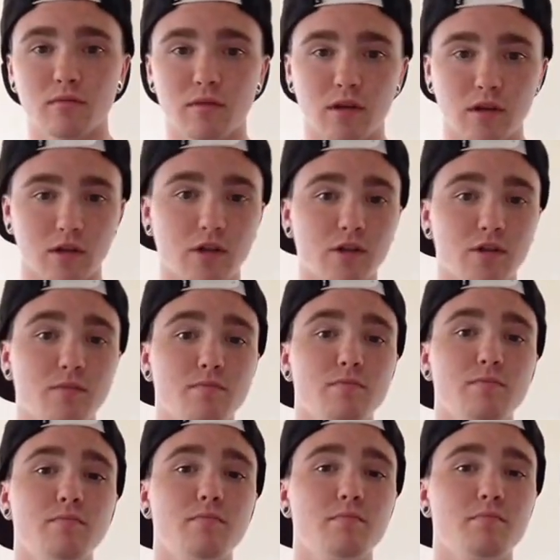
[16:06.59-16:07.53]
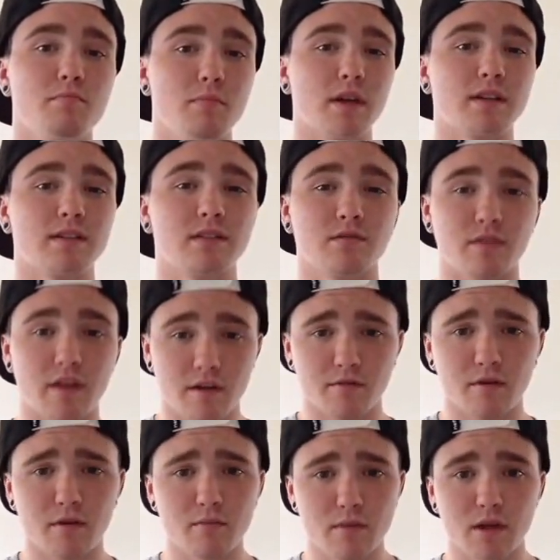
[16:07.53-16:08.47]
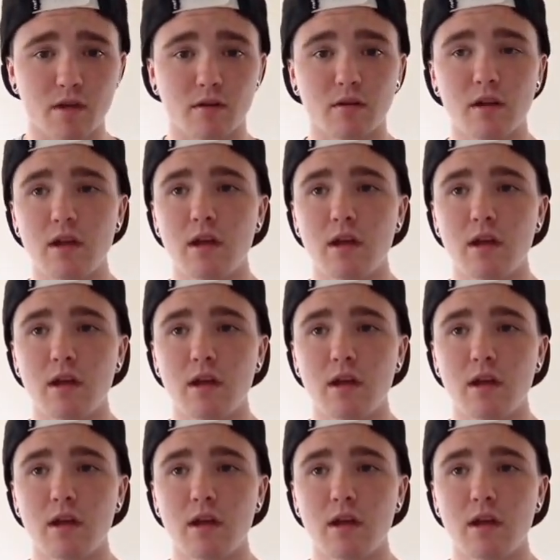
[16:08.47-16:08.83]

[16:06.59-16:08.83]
a good mix of every meal.